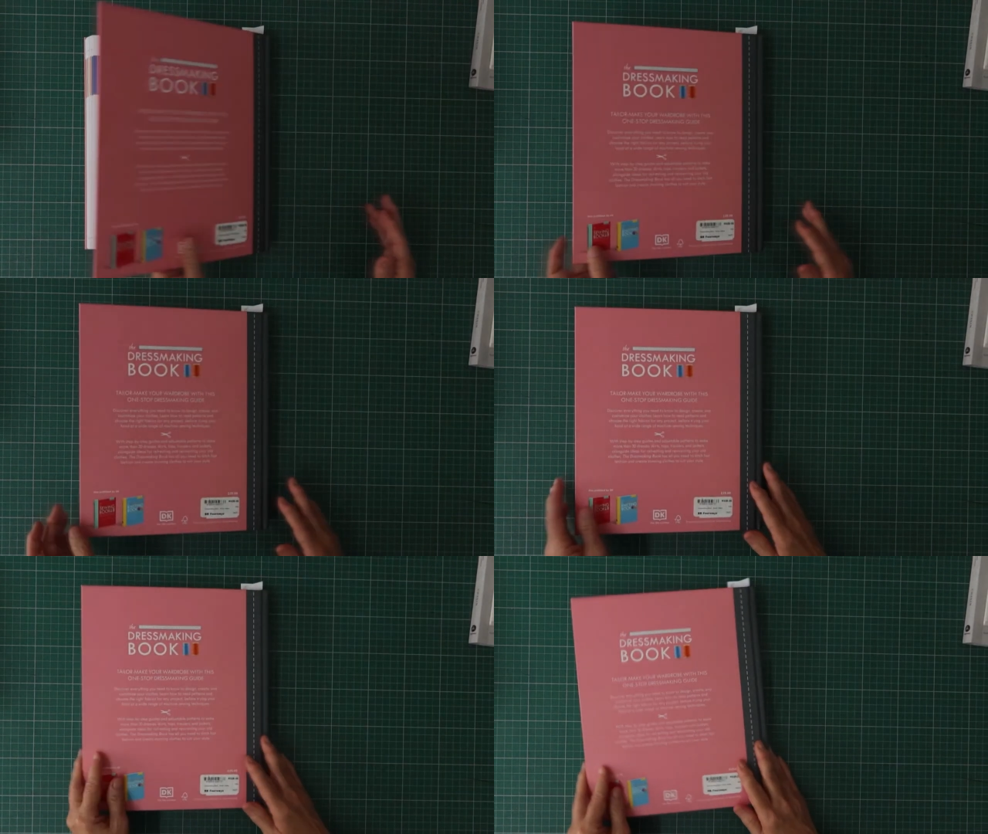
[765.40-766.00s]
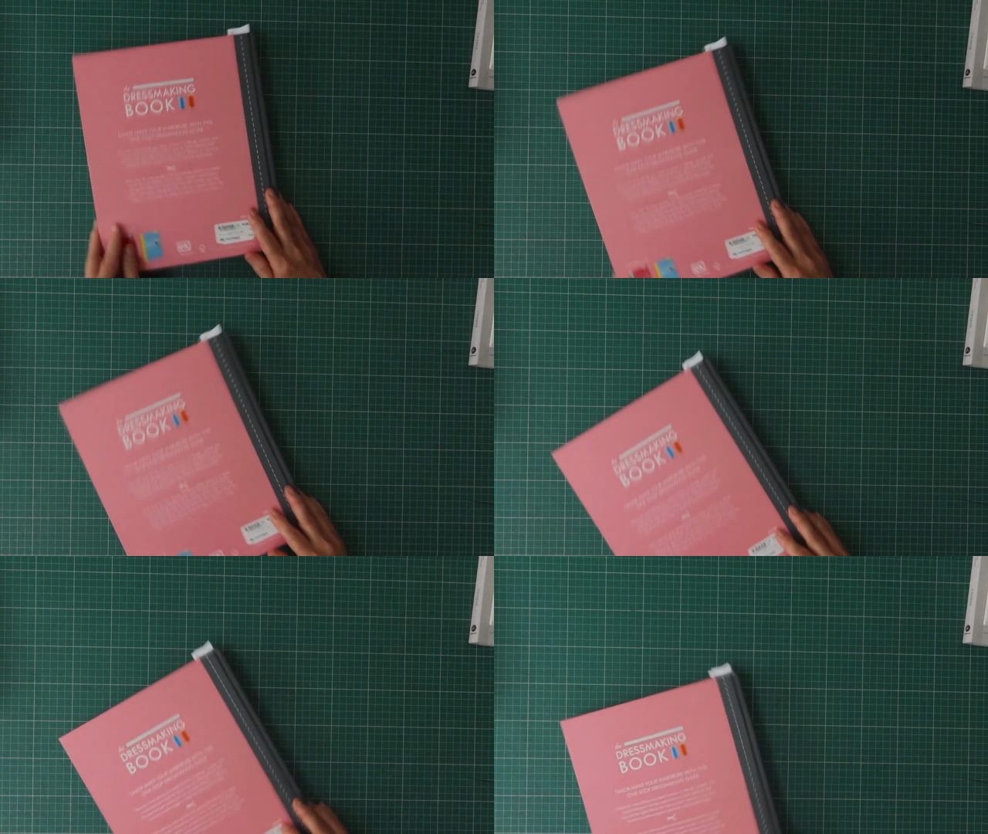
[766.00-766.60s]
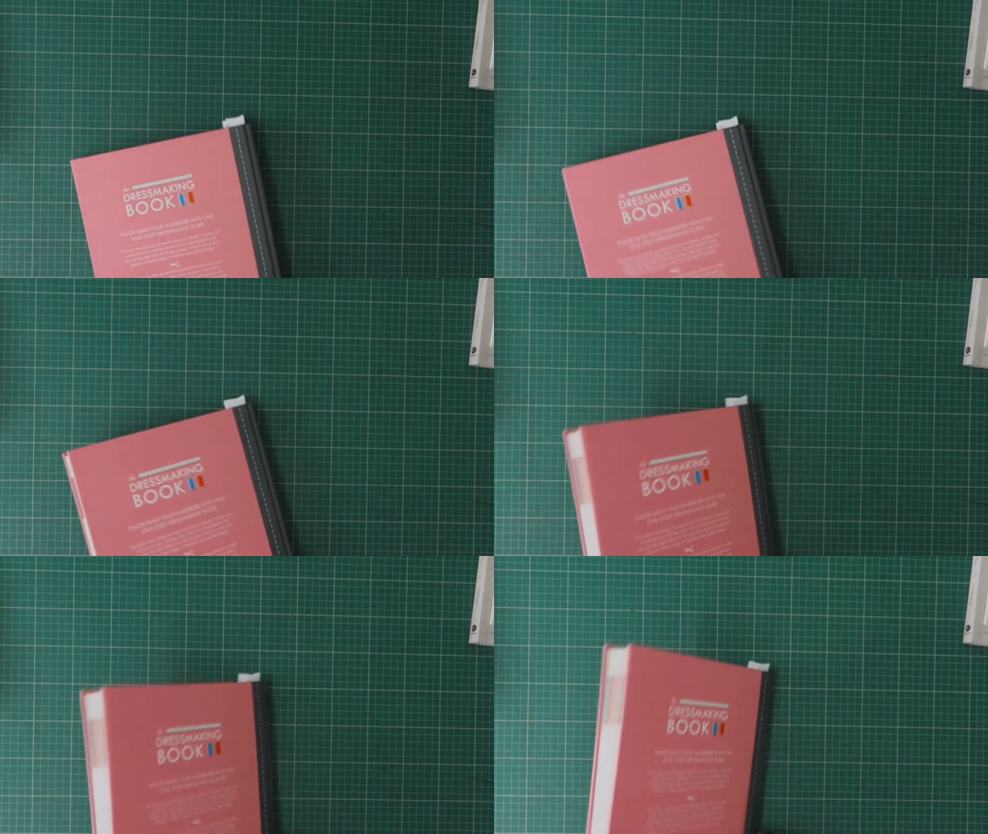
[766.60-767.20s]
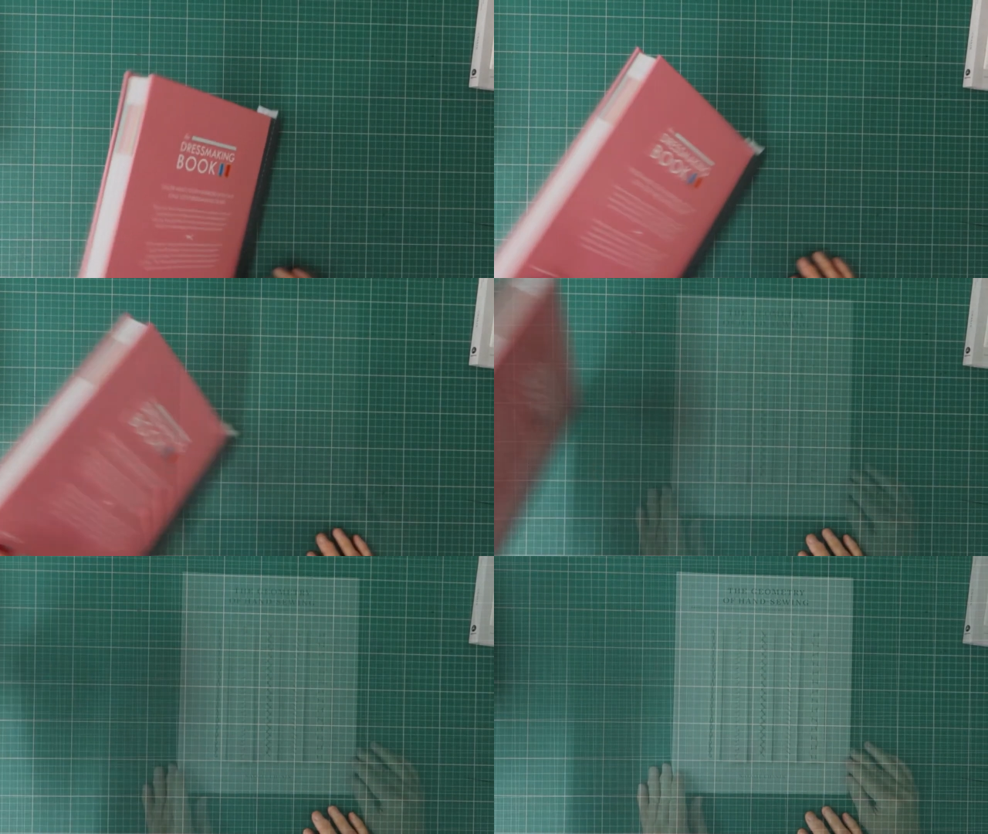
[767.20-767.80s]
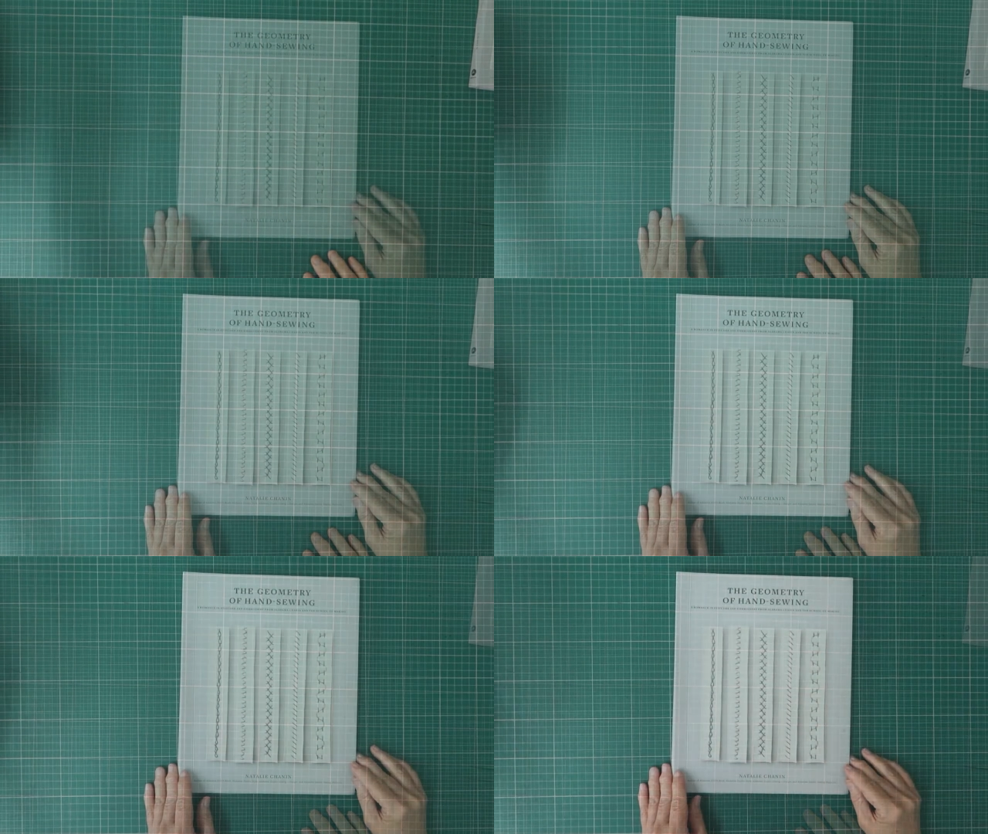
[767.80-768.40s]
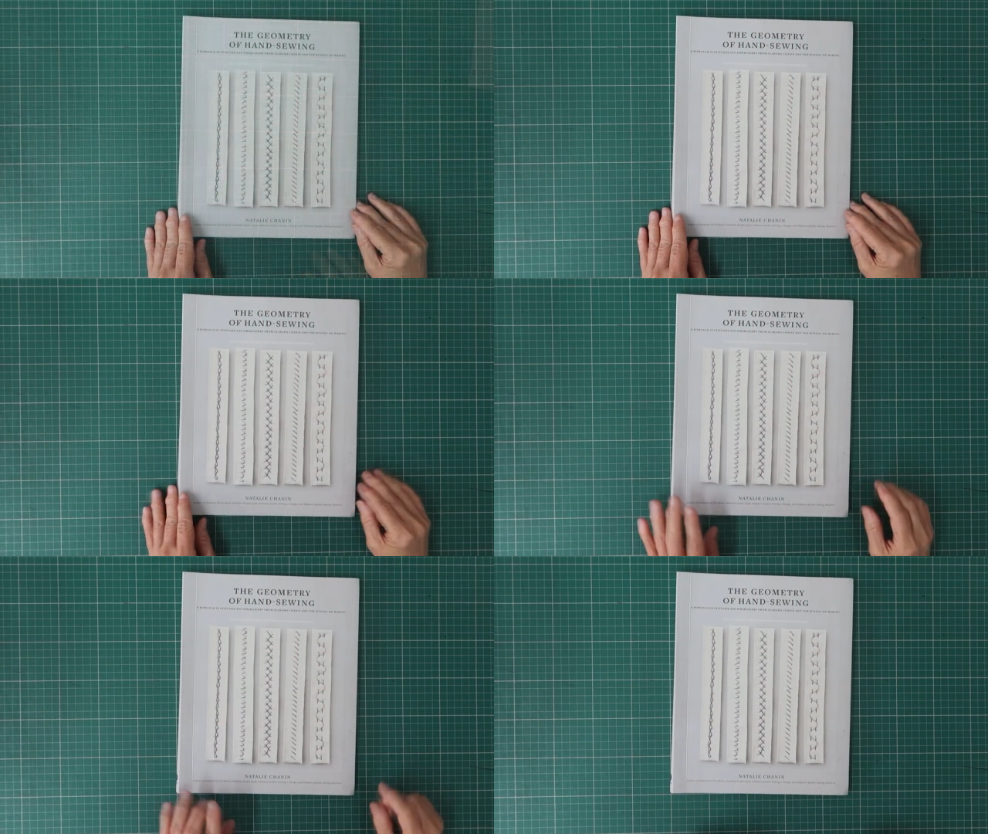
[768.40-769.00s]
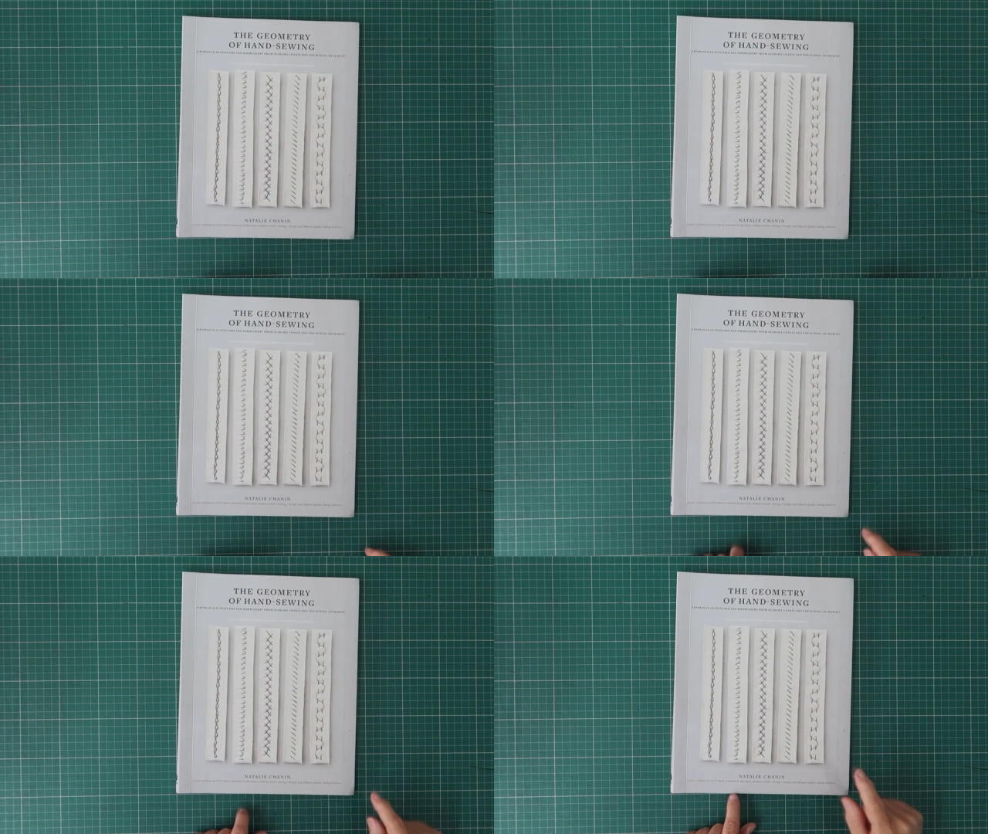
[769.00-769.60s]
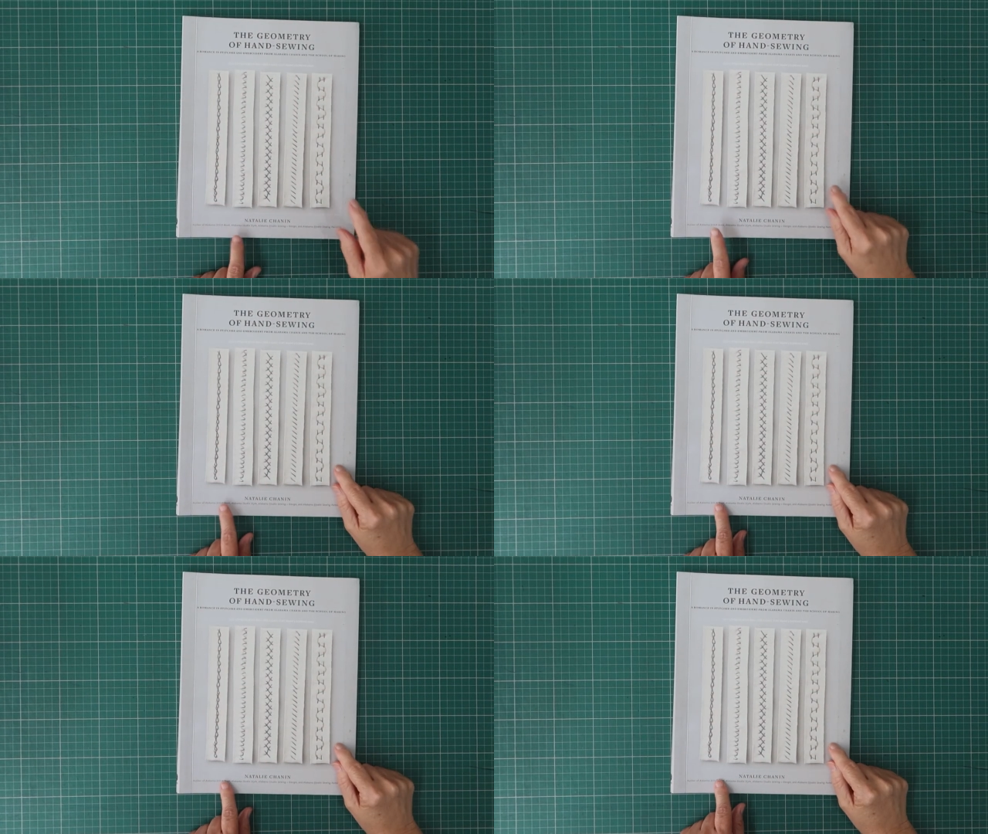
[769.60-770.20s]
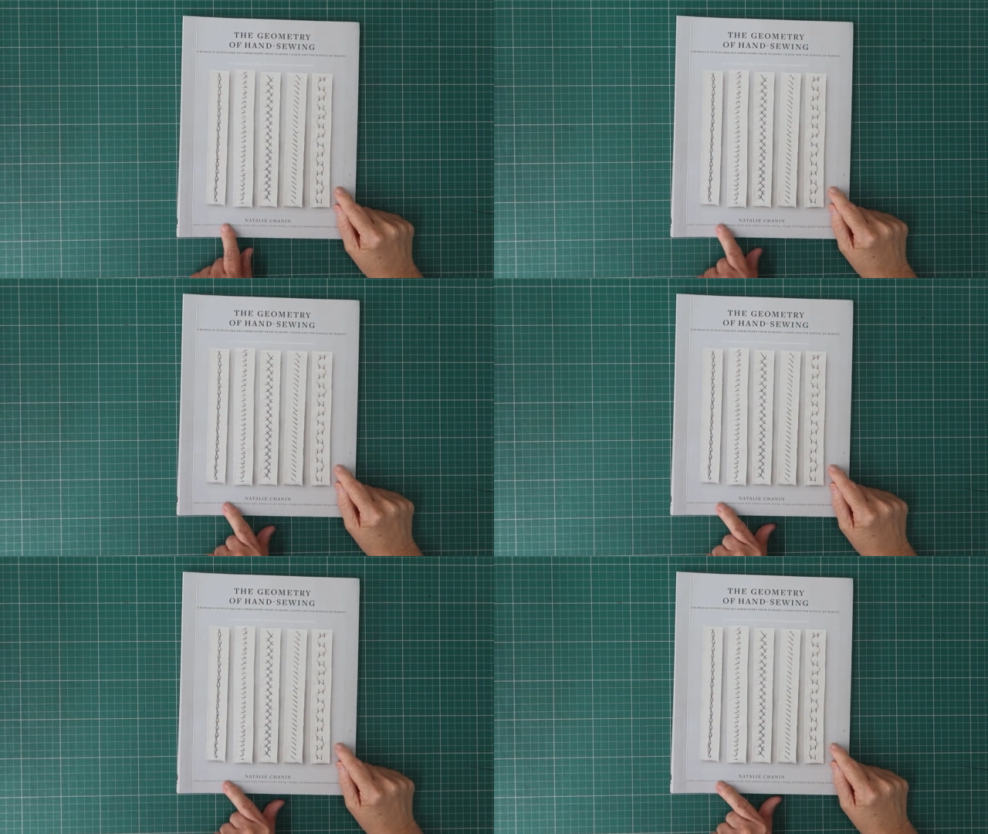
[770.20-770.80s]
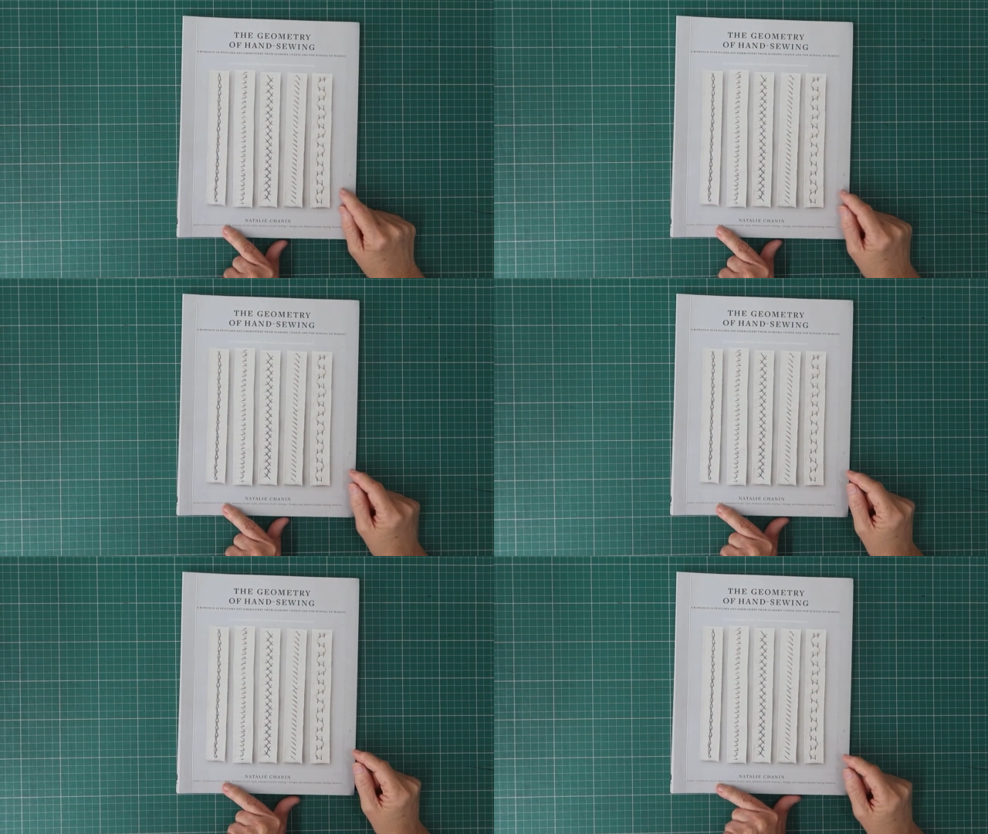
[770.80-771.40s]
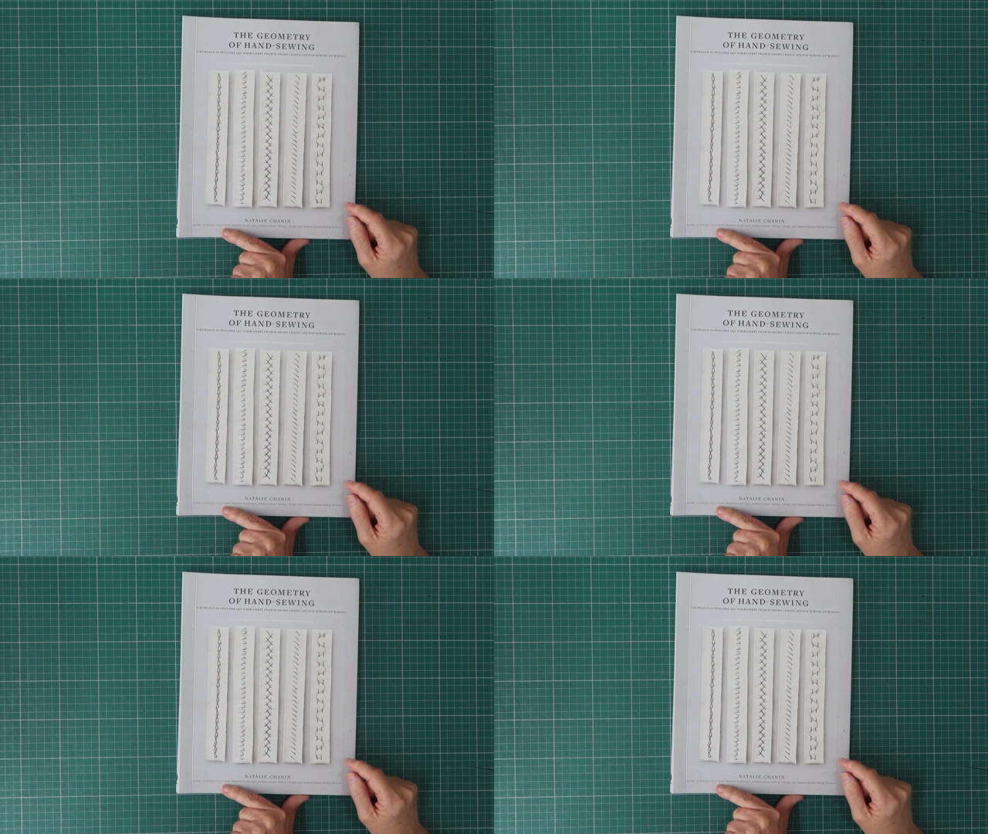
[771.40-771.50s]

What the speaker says: [unreadable: no face in view]